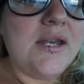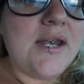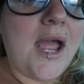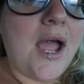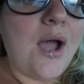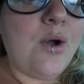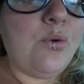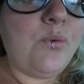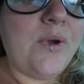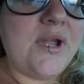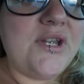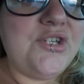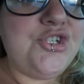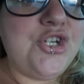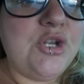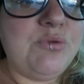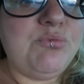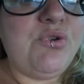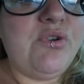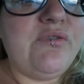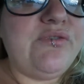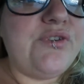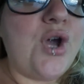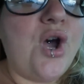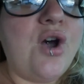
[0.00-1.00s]
Now when she
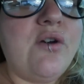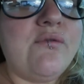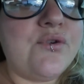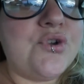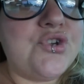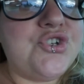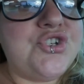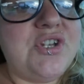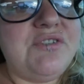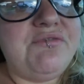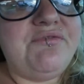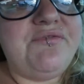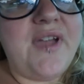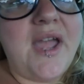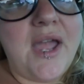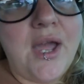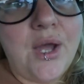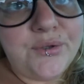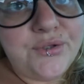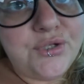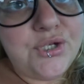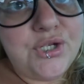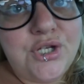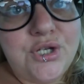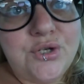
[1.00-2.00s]
moved over, she
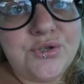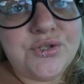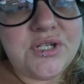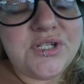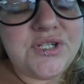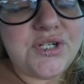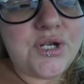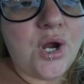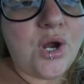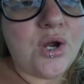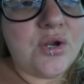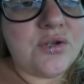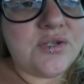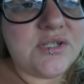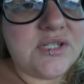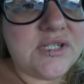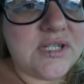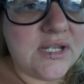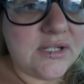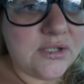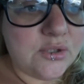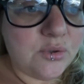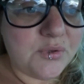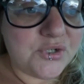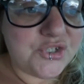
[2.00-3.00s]
failed to use a turn
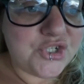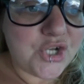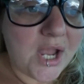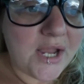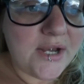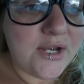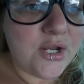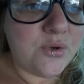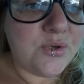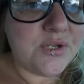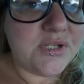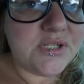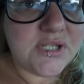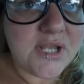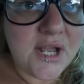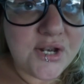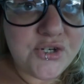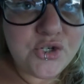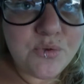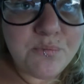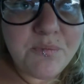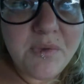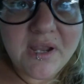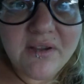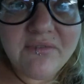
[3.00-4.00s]
signal, which I know is
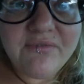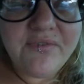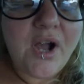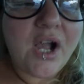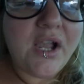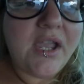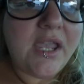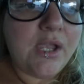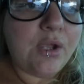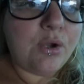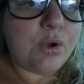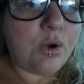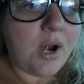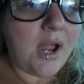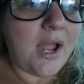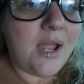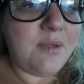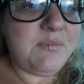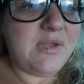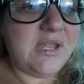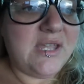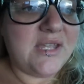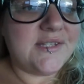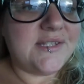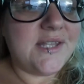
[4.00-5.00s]
such a big fucking
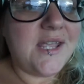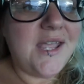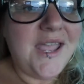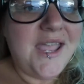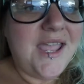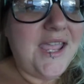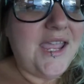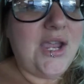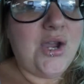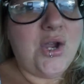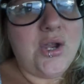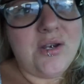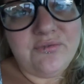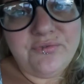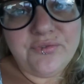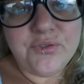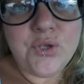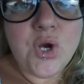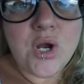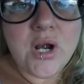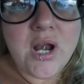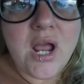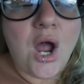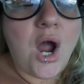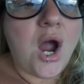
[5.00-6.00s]
crime, because here in
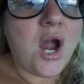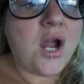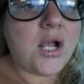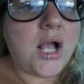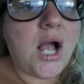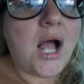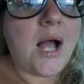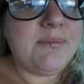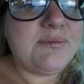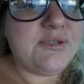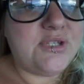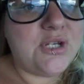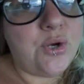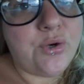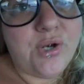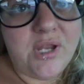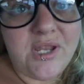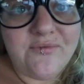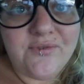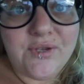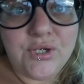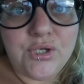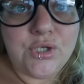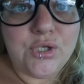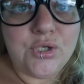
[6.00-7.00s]
Florida, our cops don't
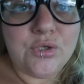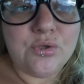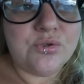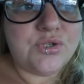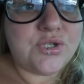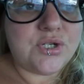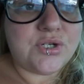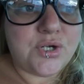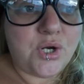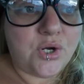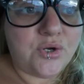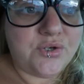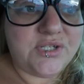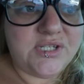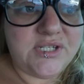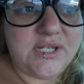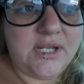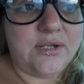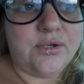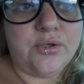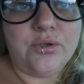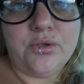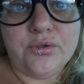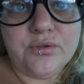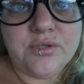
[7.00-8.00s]
even use turn
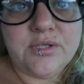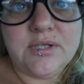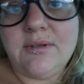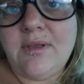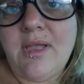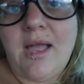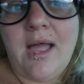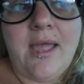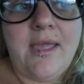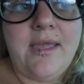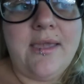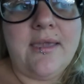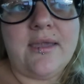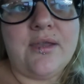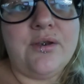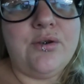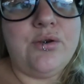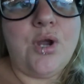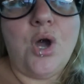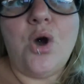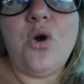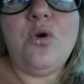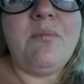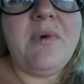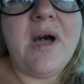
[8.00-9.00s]
signals. Like,
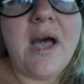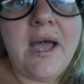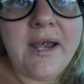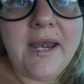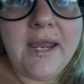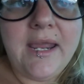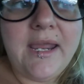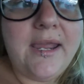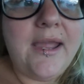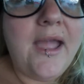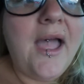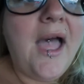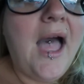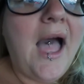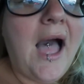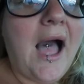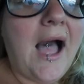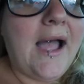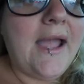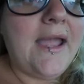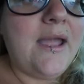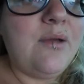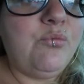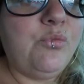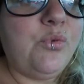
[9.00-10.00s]
nobody,
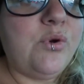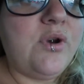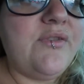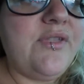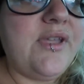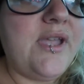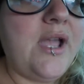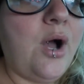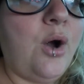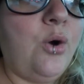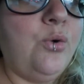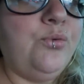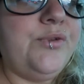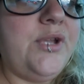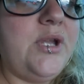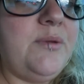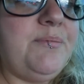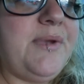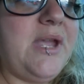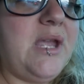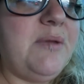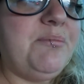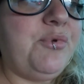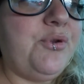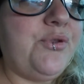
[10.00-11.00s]
I am one of the only
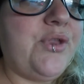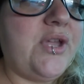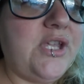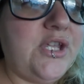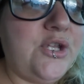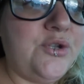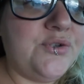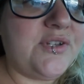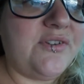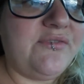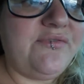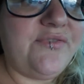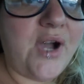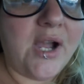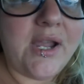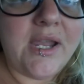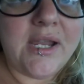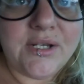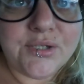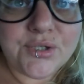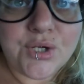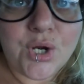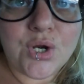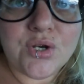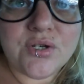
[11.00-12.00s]
people that use a
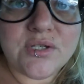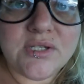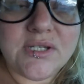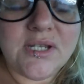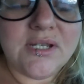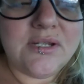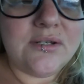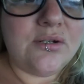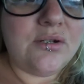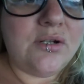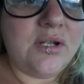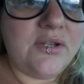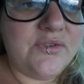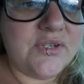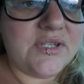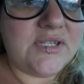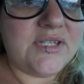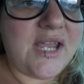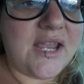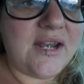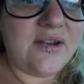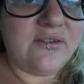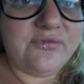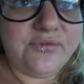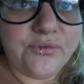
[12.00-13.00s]
fucking turn signal in the
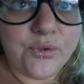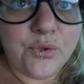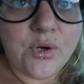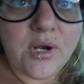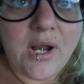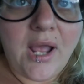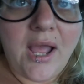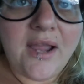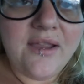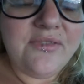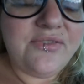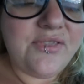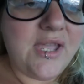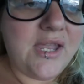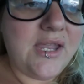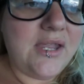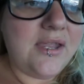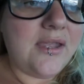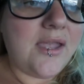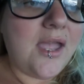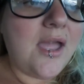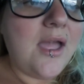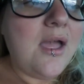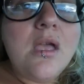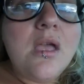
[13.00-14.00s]
state of Florida, I
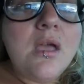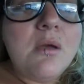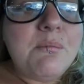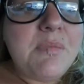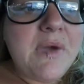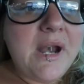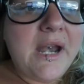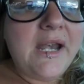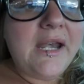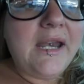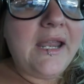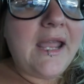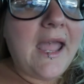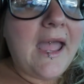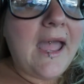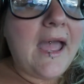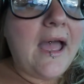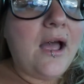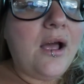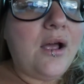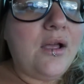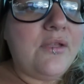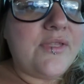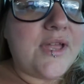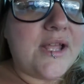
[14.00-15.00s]
think. But
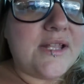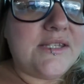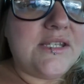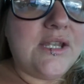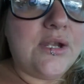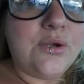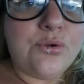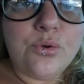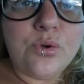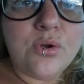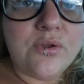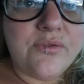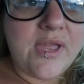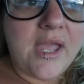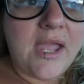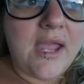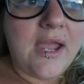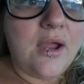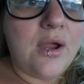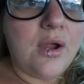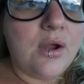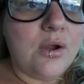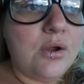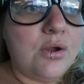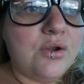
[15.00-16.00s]
anyhow, that's here nor
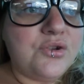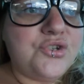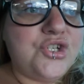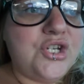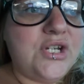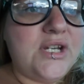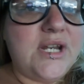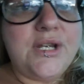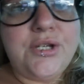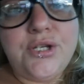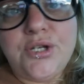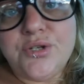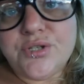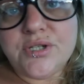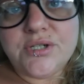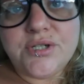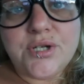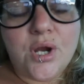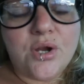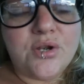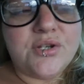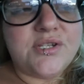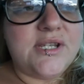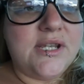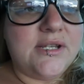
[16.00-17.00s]
there. She didn't use a
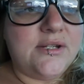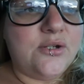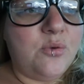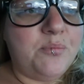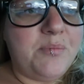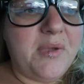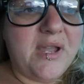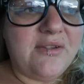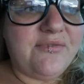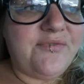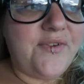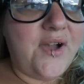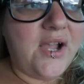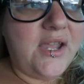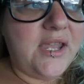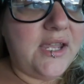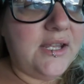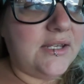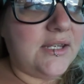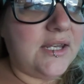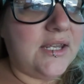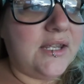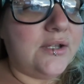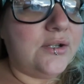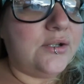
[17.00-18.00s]
turn signal, big
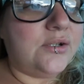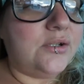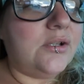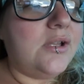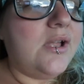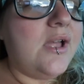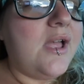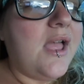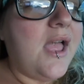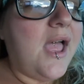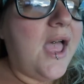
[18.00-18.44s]
fucking deal.